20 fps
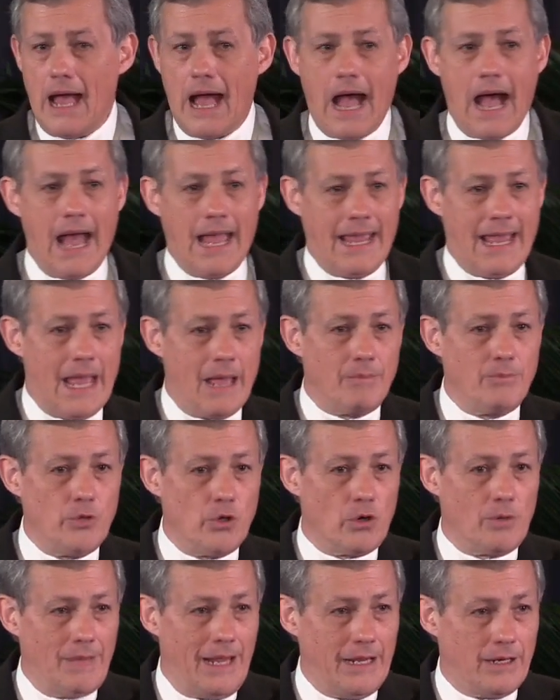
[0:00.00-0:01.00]
I am
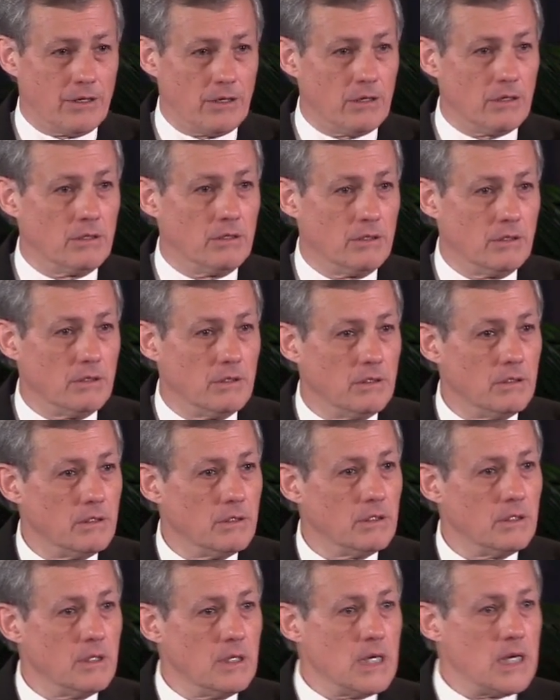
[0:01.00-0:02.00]
your maker.
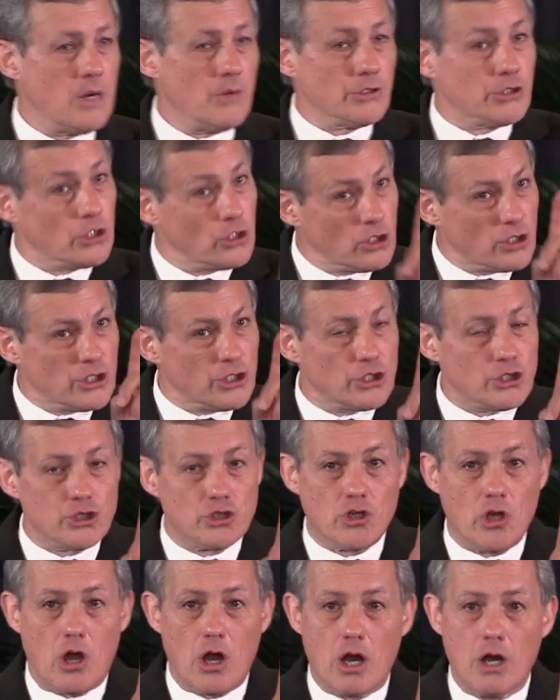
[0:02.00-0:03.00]
I want you to look at the
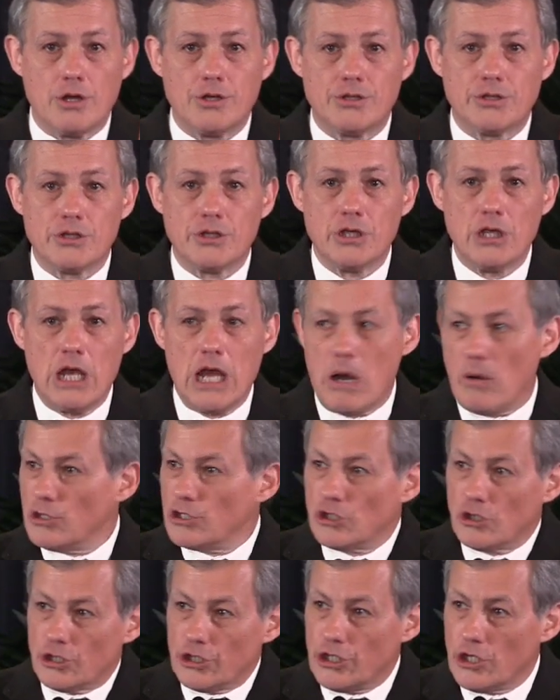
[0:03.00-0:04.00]
stars. I want
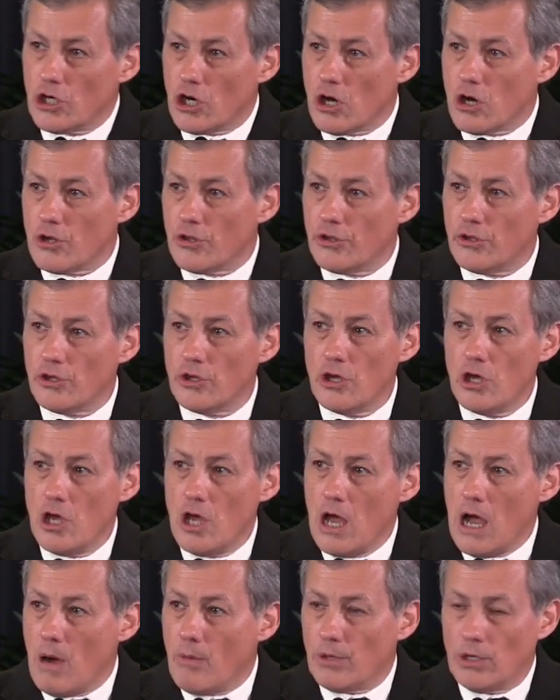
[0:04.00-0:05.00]
you to look at the earth.
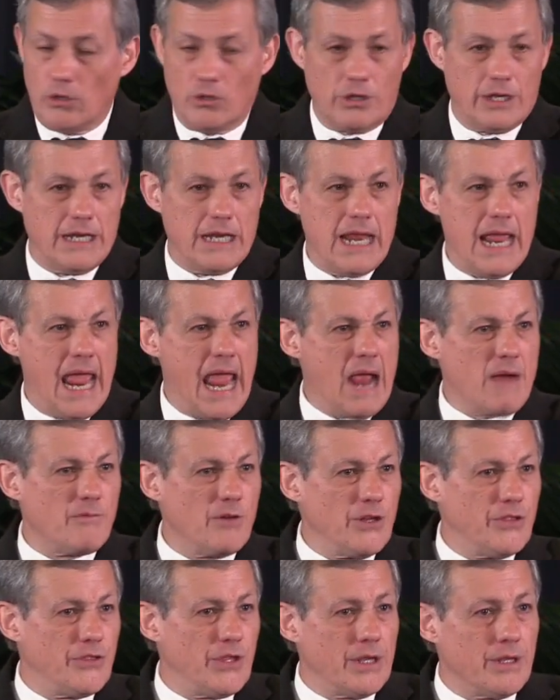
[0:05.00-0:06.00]
I want to look at
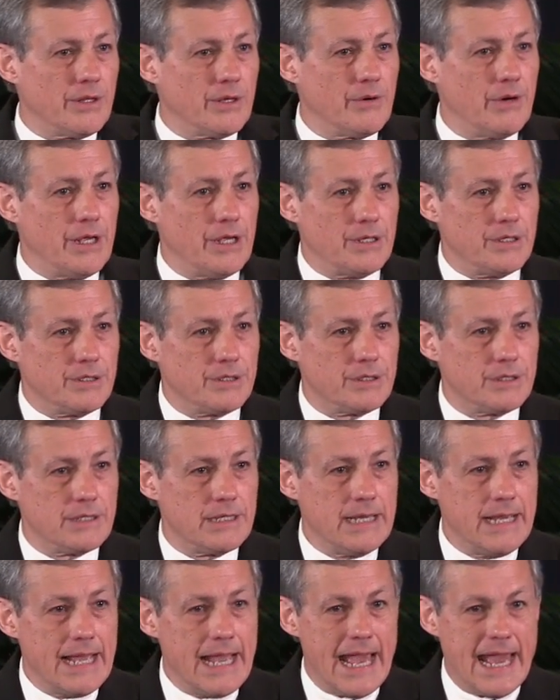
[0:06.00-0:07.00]
everything there is,
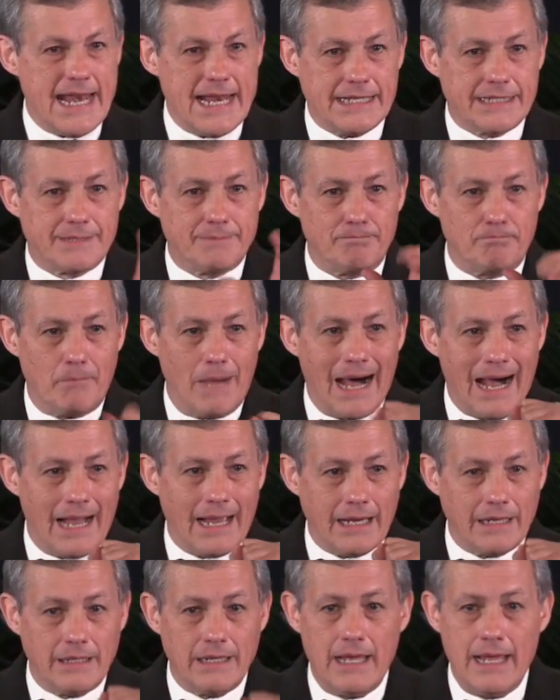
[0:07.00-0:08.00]
and it's
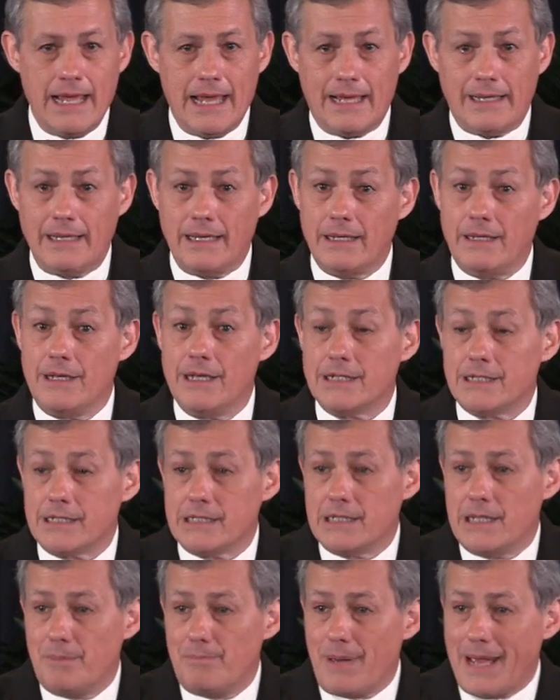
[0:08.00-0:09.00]
mine. And this
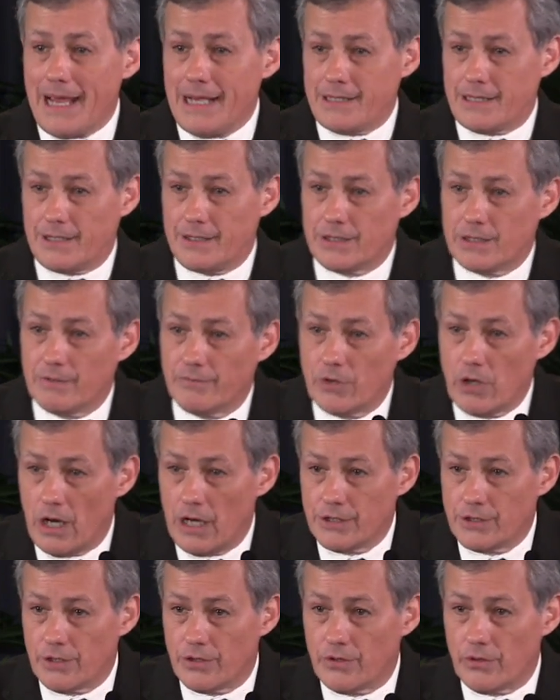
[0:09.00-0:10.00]
is the basis of
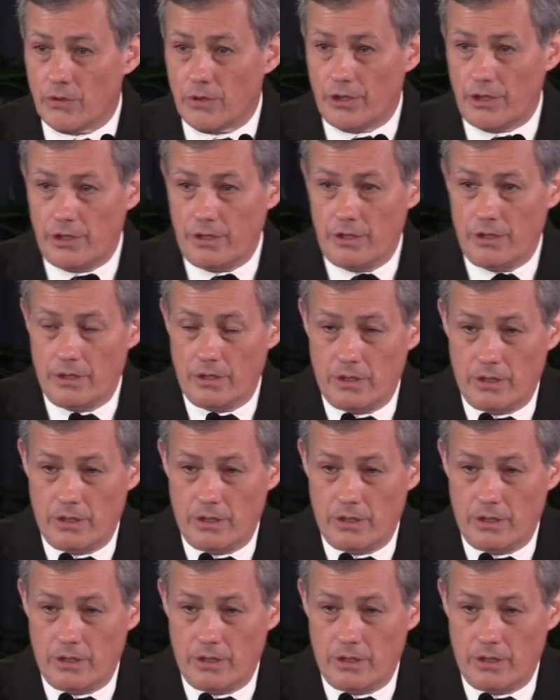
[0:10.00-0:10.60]
God's authority.